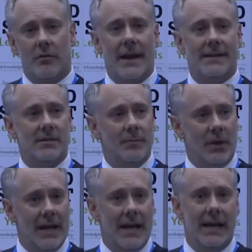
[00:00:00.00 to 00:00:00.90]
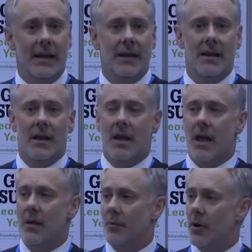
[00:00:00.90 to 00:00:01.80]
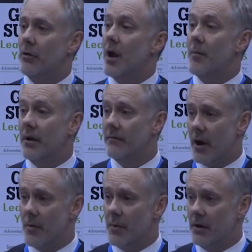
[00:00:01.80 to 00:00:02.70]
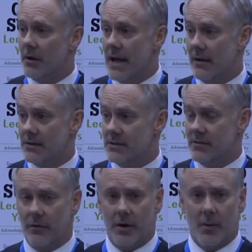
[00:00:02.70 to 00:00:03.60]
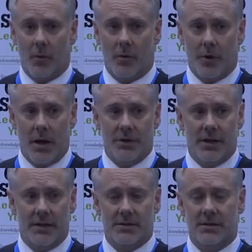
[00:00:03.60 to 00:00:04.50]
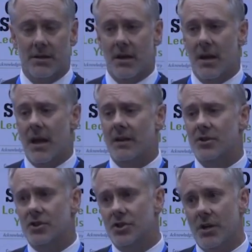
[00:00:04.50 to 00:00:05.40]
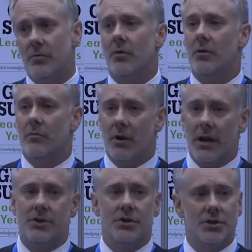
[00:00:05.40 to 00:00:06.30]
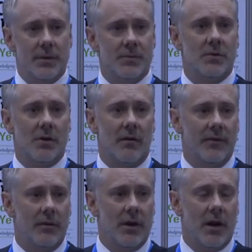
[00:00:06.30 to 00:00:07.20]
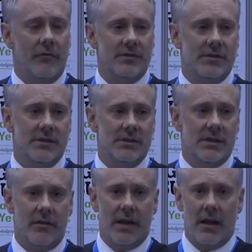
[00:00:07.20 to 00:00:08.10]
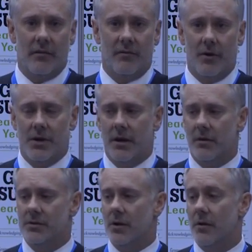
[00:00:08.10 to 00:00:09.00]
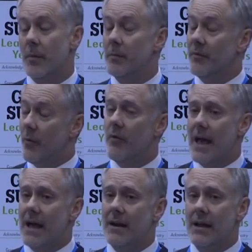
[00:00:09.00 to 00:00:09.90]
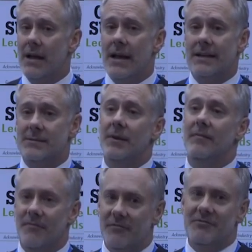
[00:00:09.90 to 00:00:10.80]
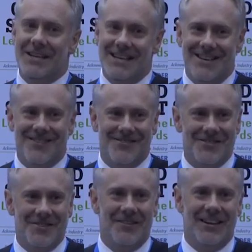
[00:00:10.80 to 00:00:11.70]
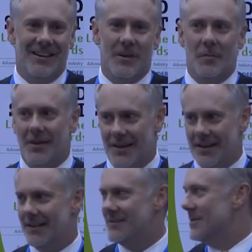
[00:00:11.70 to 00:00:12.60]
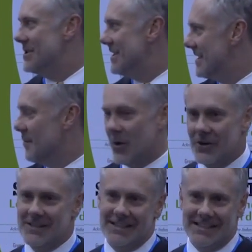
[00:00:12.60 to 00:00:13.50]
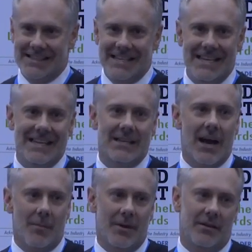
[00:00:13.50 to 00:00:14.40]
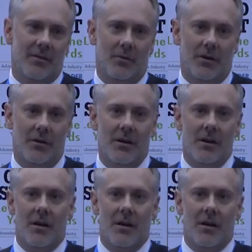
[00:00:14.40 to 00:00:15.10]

grants and planning and programming, environmental analysis for airport projects, and just general relationships with our field offices in Southern California and Arizona. But before that, I spent 15 years doing compliance, which is the Part 16 topic that we're